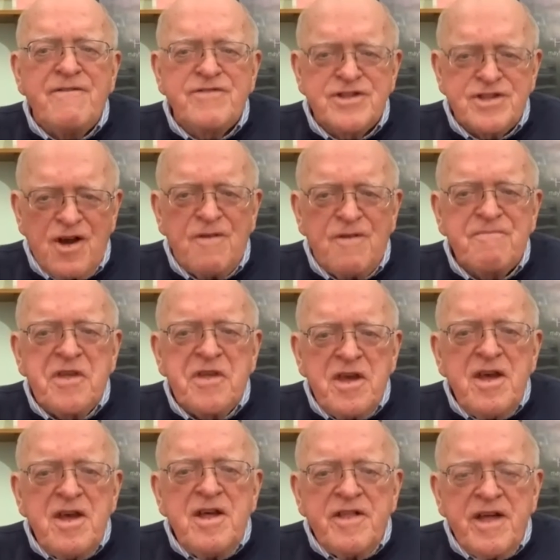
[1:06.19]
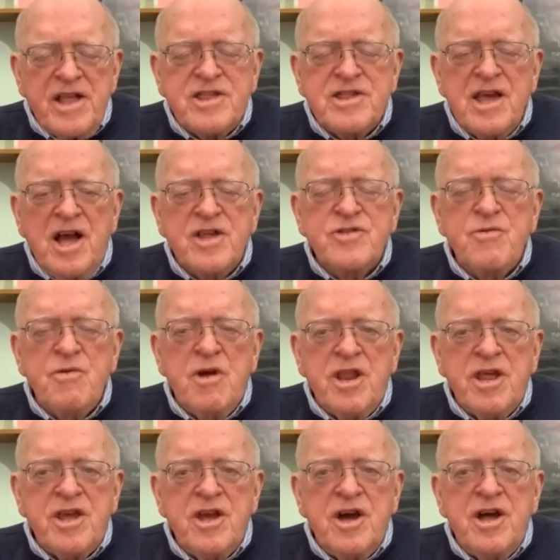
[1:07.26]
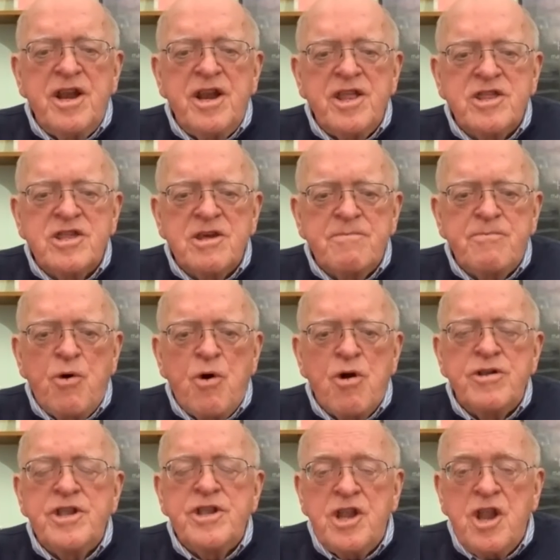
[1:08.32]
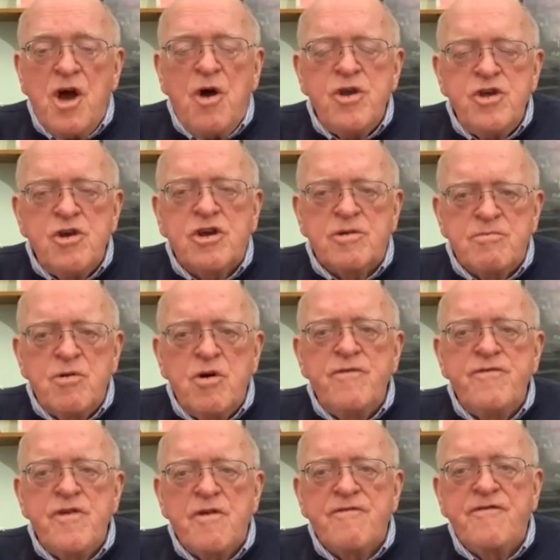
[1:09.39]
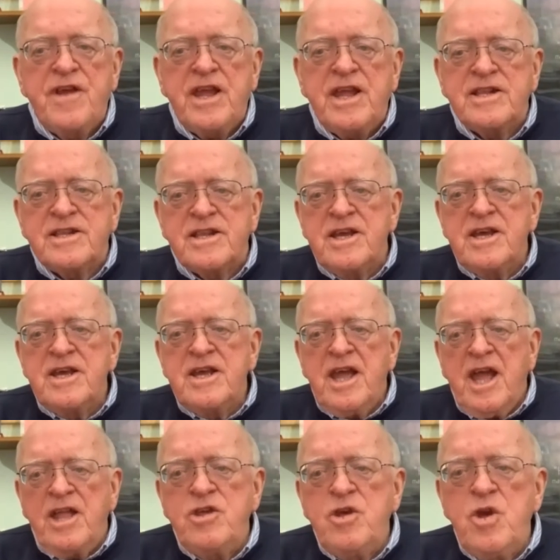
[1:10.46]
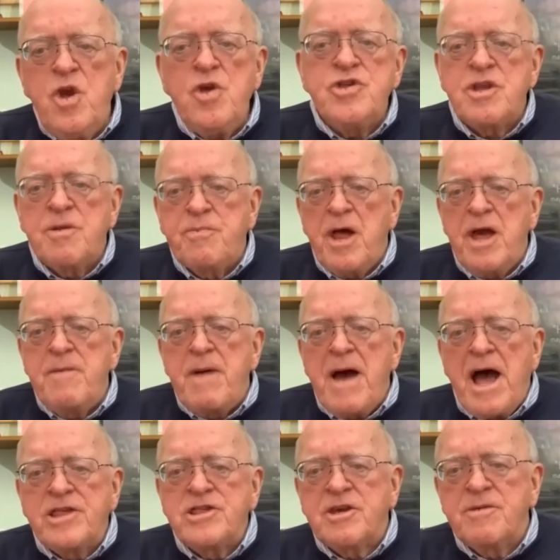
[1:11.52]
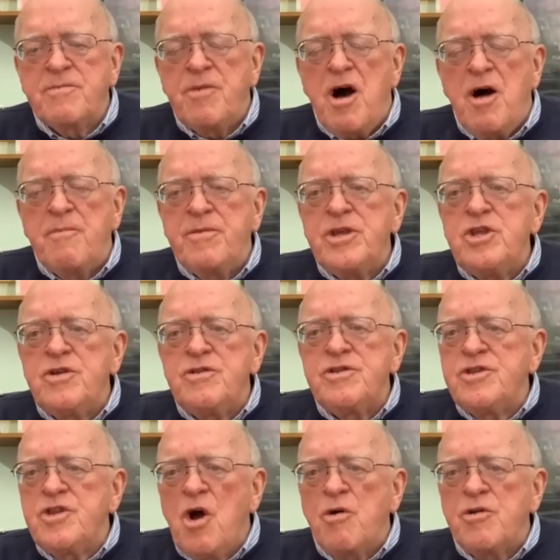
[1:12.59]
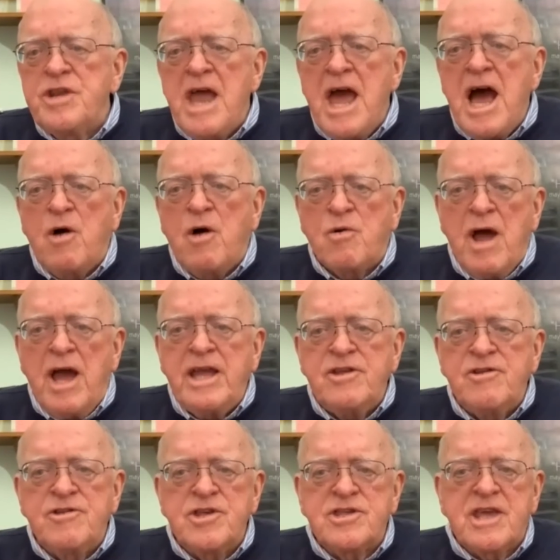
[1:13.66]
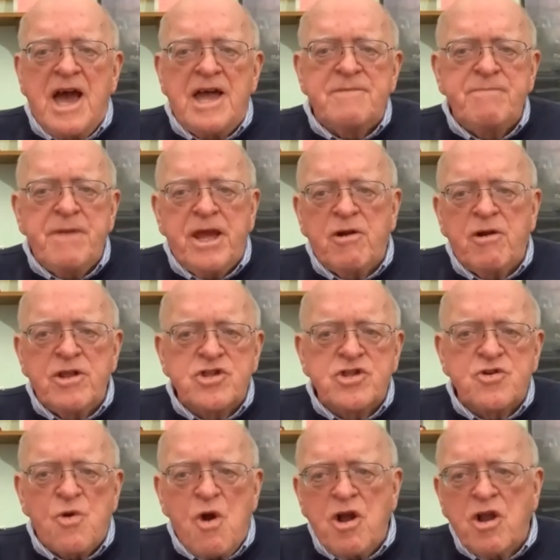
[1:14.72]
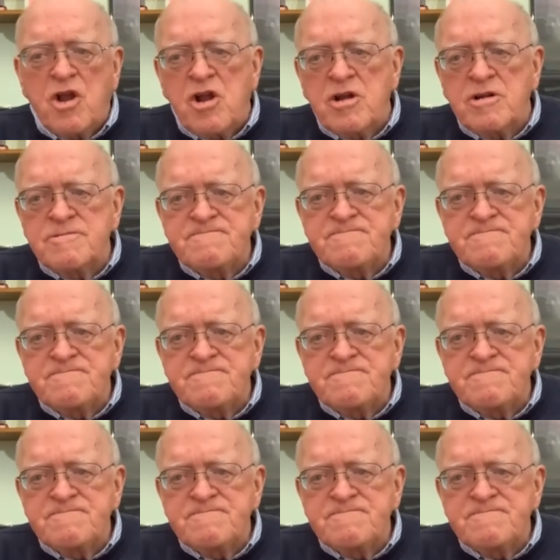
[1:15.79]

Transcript: So that sounds really good. And it's important to know you can move your feet. And you used to play basketball, but you don't now, right? You just gotten bigger and stronger.